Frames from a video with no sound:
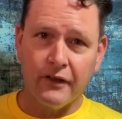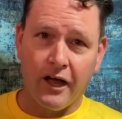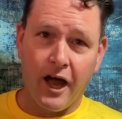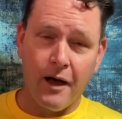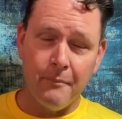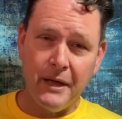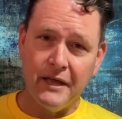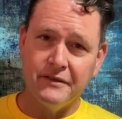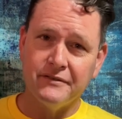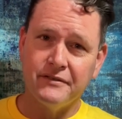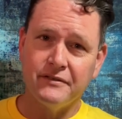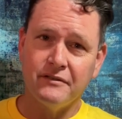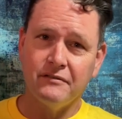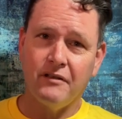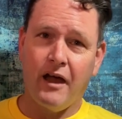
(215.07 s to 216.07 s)

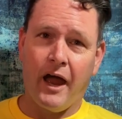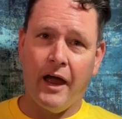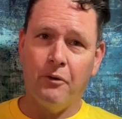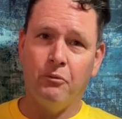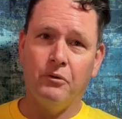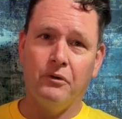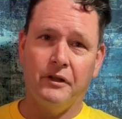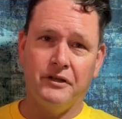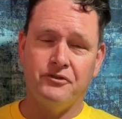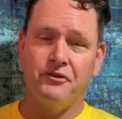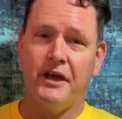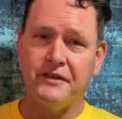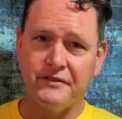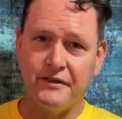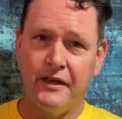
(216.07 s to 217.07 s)
comments. I will
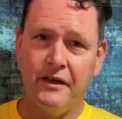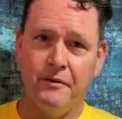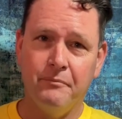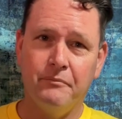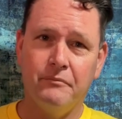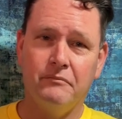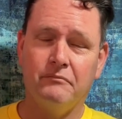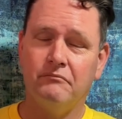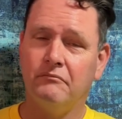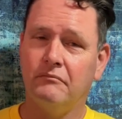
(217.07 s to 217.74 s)
address them